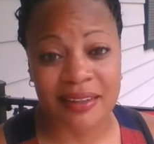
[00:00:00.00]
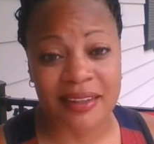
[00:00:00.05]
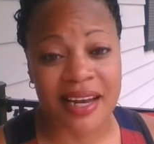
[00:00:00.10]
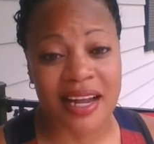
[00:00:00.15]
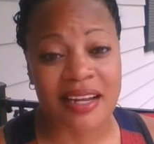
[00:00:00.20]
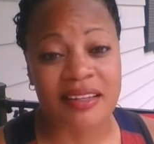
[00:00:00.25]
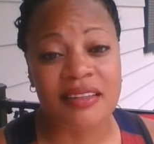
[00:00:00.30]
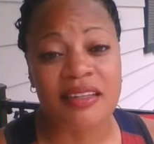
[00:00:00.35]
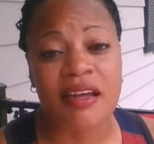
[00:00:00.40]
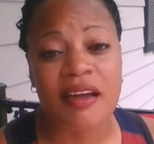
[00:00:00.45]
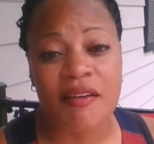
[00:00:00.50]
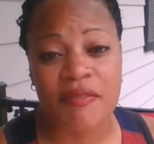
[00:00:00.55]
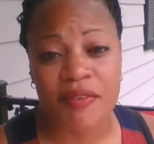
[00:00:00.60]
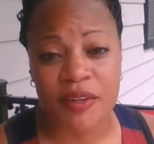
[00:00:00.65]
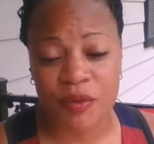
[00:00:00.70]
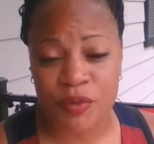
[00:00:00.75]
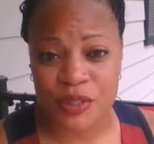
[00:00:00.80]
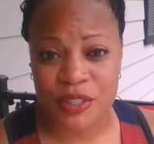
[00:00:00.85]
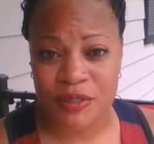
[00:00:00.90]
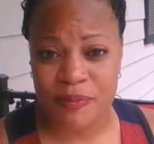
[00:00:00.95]
And I love
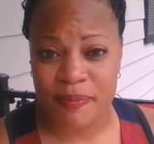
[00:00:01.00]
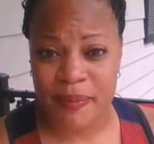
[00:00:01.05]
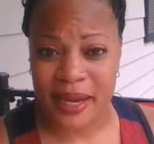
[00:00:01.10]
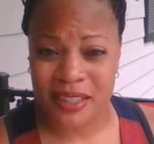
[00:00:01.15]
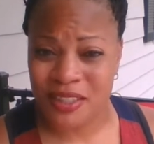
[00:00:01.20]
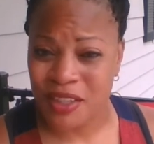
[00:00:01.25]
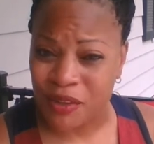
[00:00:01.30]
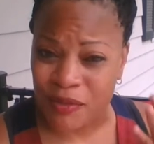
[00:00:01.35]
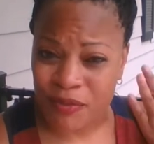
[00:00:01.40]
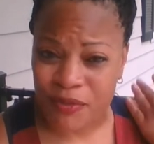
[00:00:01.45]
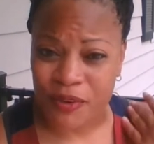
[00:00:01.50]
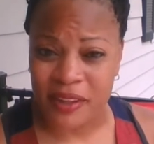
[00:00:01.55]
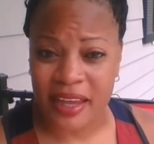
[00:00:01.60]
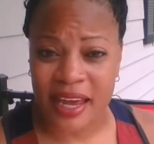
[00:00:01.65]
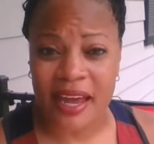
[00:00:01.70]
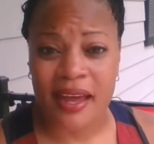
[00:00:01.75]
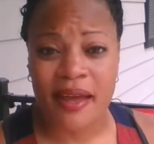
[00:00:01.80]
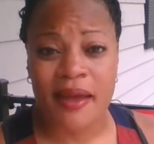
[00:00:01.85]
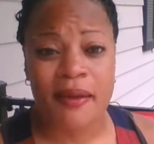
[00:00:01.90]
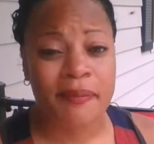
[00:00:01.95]
and respect her for that